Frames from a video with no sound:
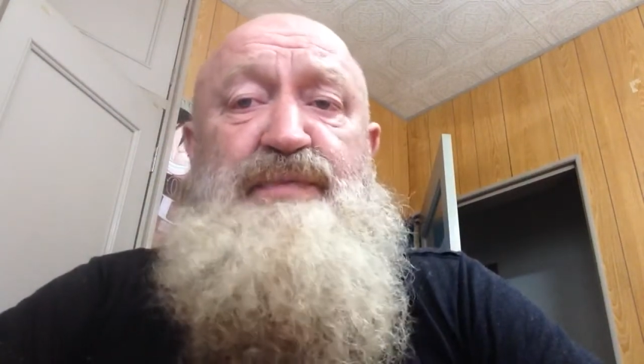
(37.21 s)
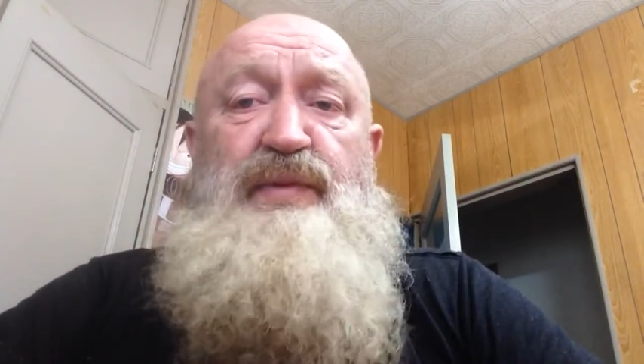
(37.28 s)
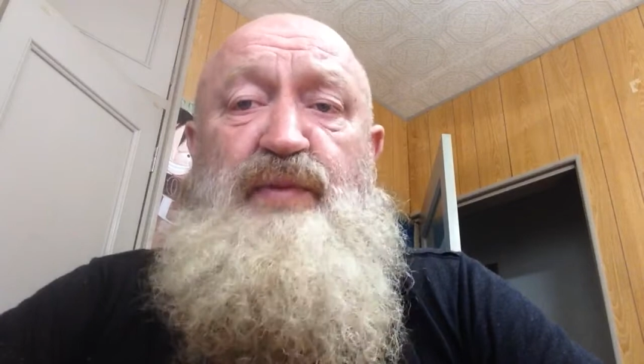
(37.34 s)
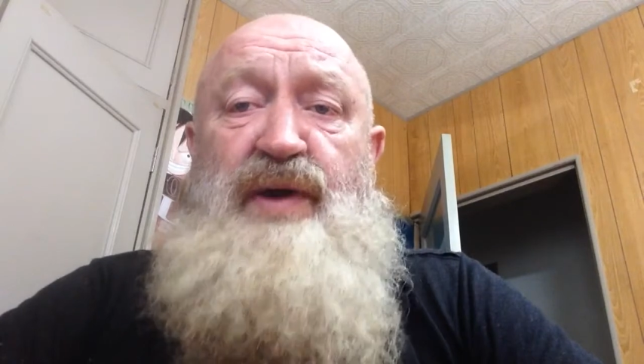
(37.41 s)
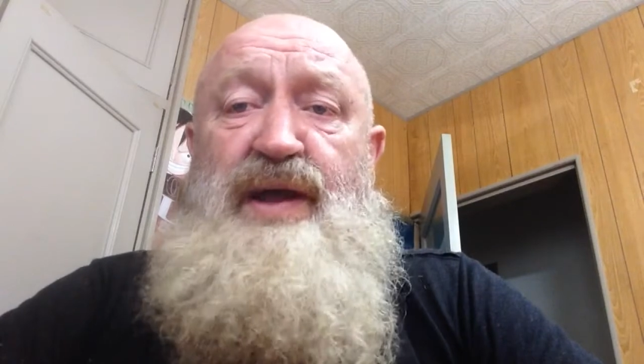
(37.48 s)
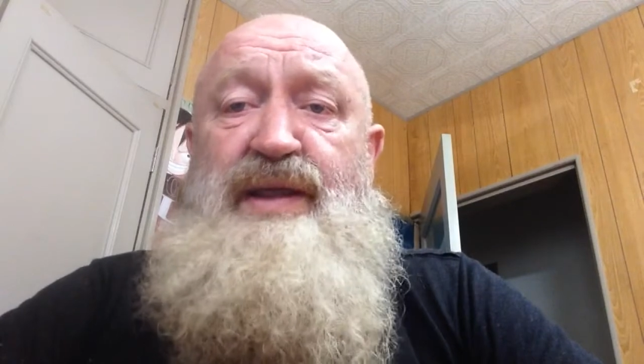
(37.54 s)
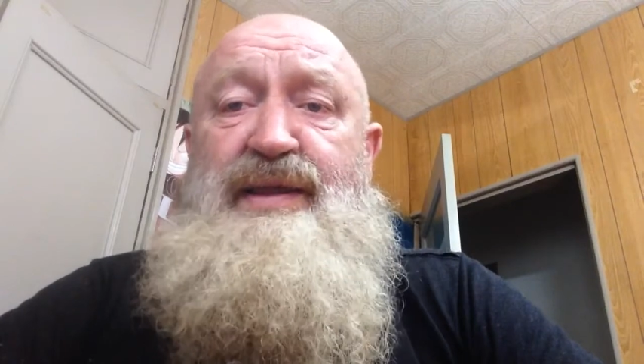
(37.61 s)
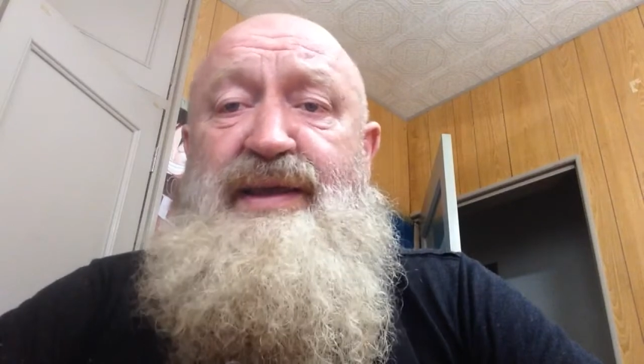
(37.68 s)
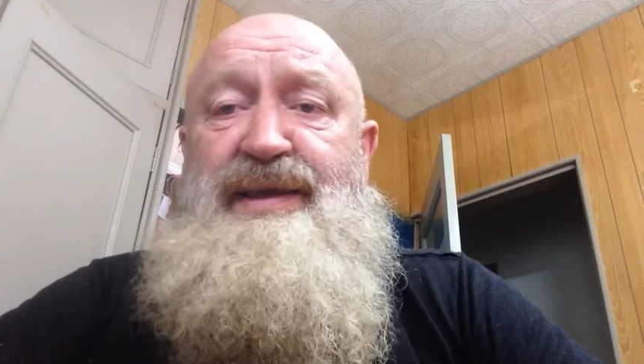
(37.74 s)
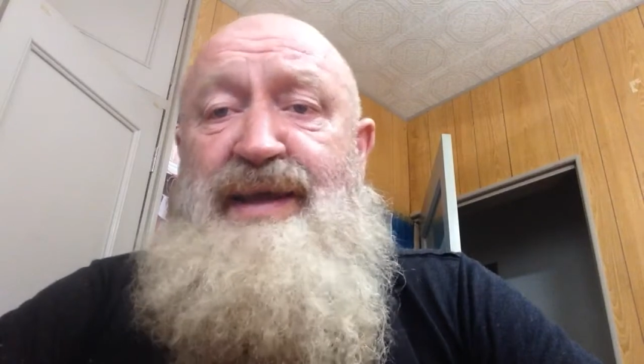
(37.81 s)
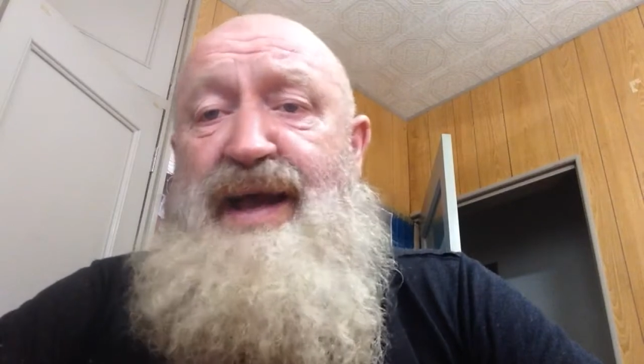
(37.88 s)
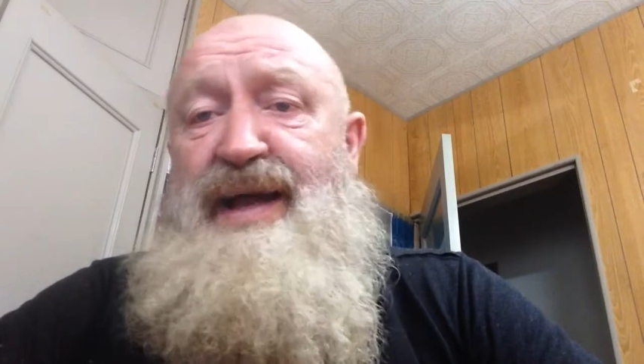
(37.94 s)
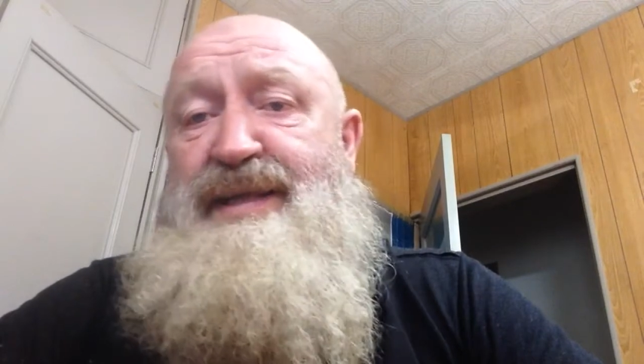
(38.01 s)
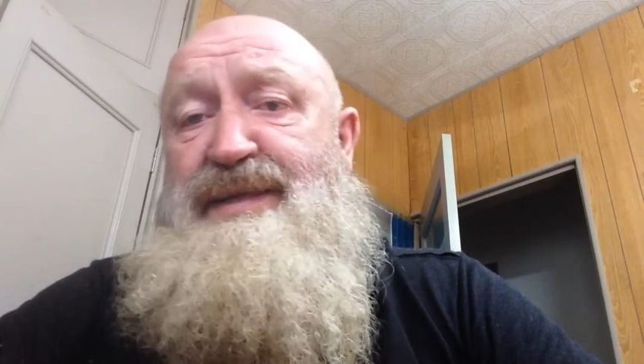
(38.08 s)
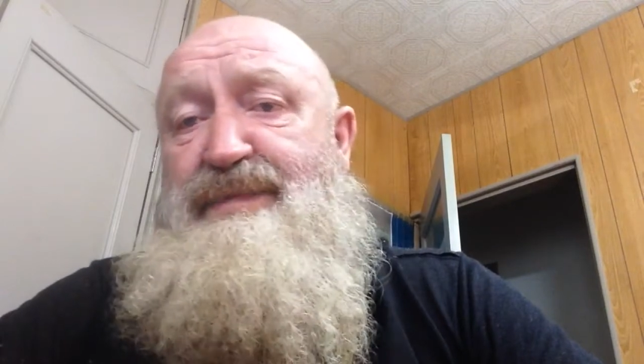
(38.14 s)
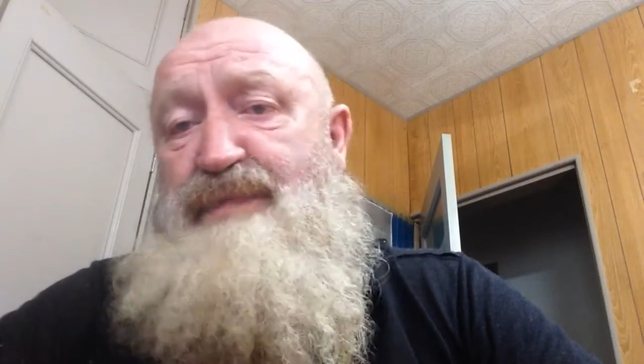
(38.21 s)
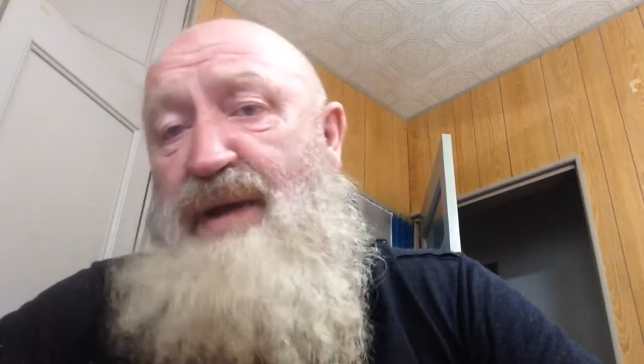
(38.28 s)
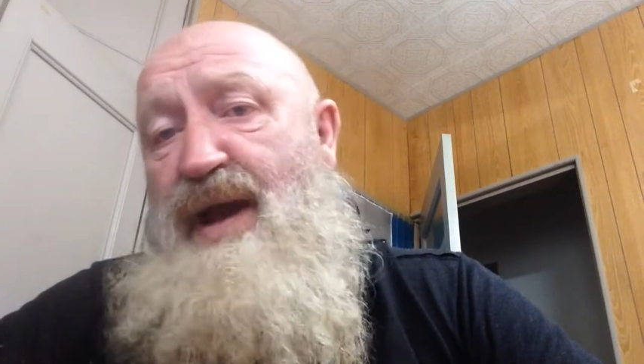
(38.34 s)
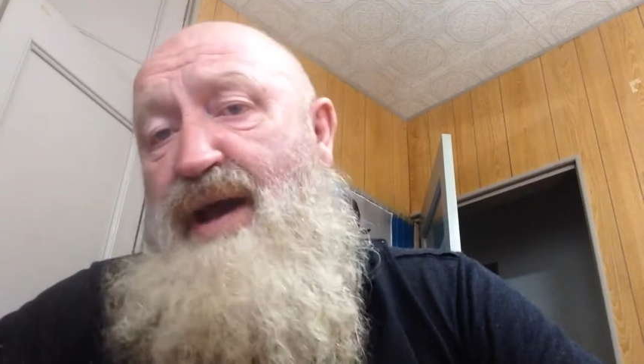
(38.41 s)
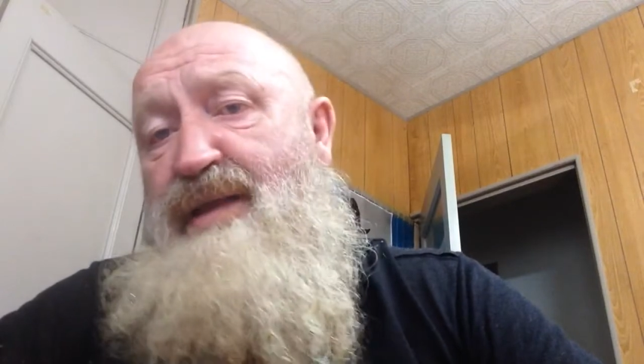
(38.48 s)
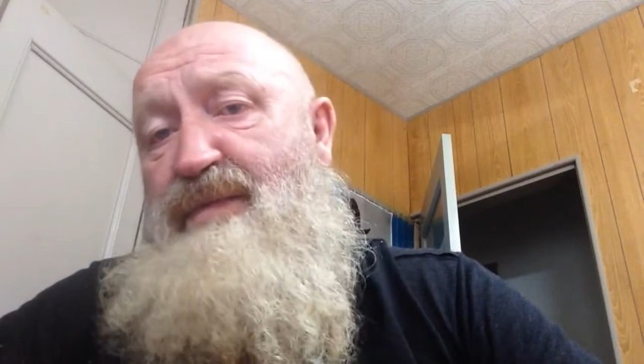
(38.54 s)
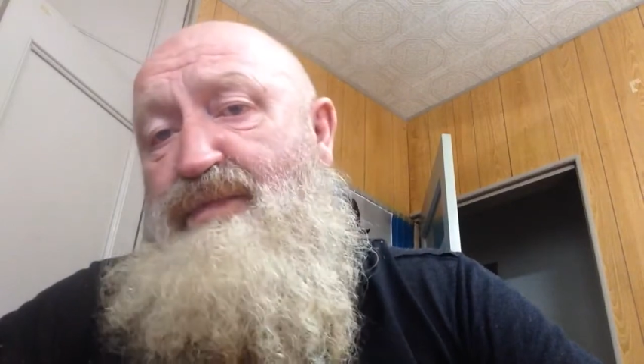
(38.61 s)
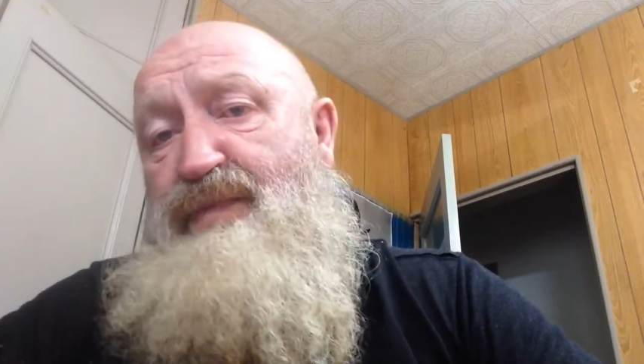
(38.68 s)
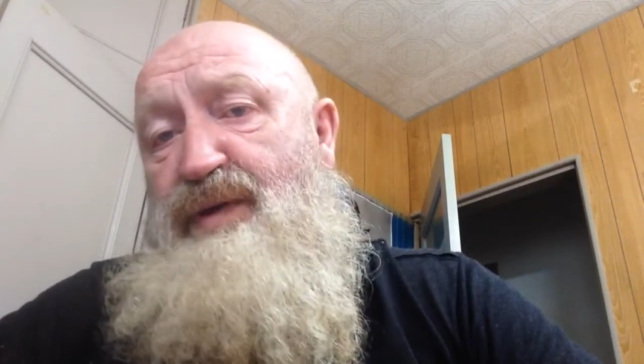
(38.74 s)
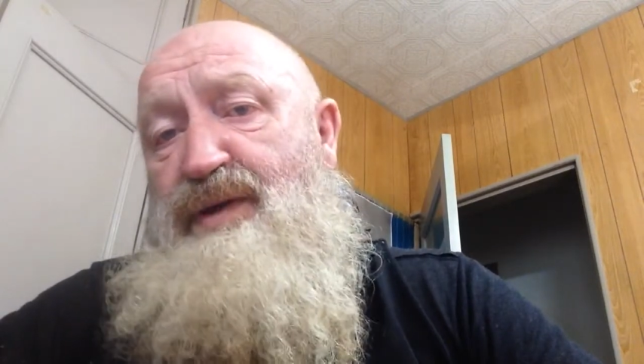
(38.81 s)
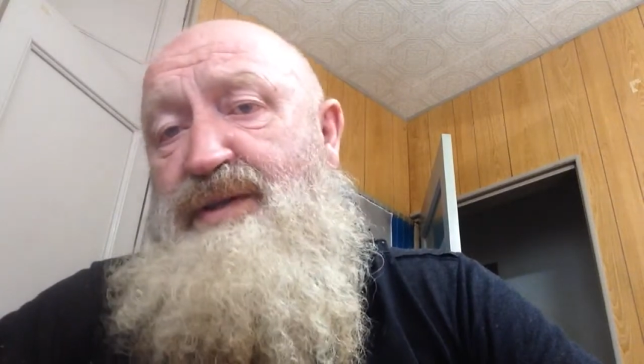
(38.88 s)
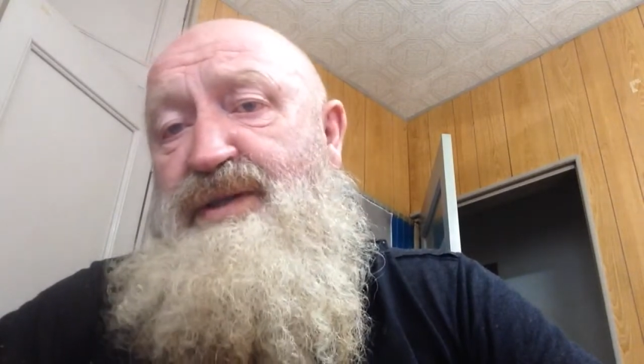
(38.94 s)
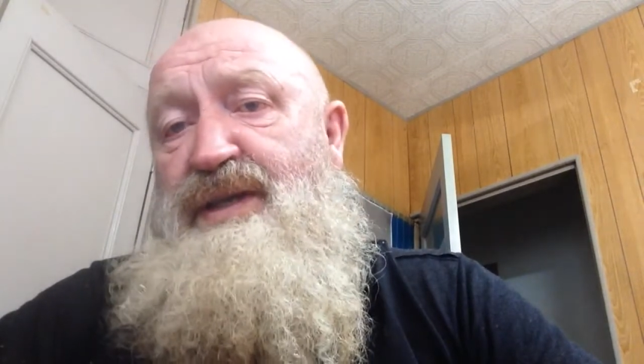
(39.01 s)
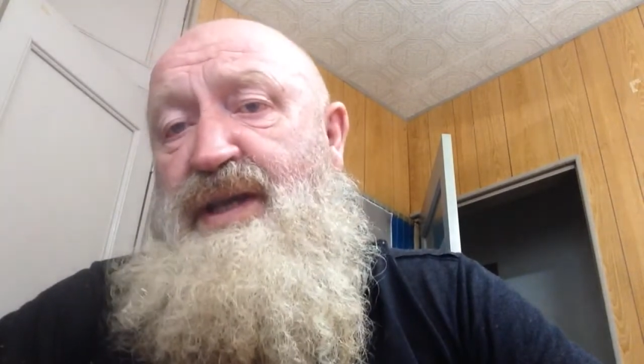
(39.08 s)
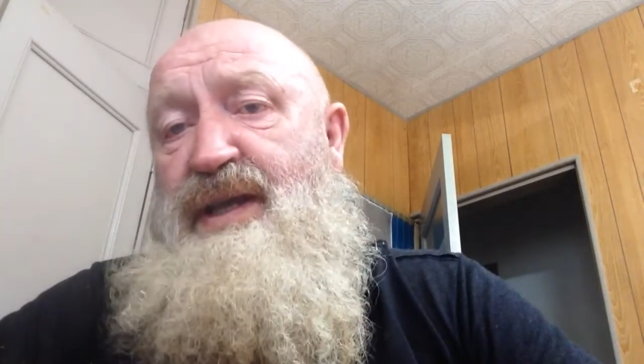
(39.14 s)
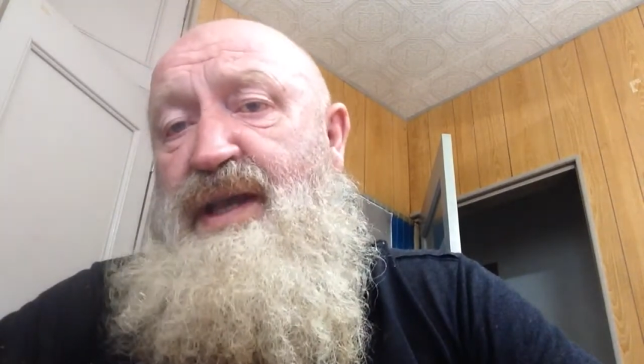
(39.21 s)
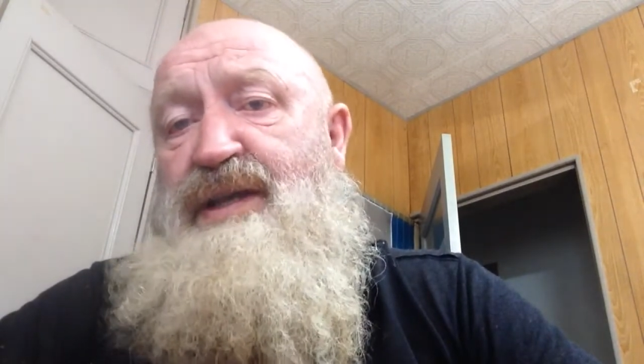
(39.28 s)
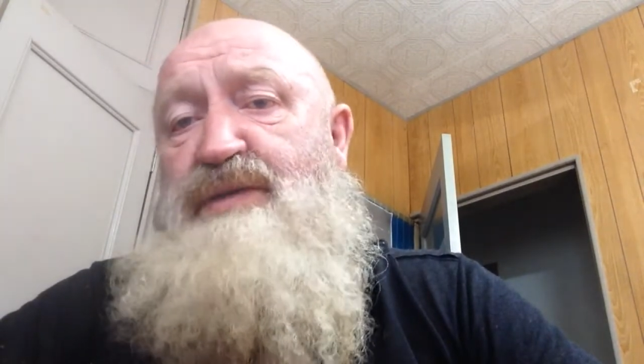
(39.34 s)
But when they got you by the pussy,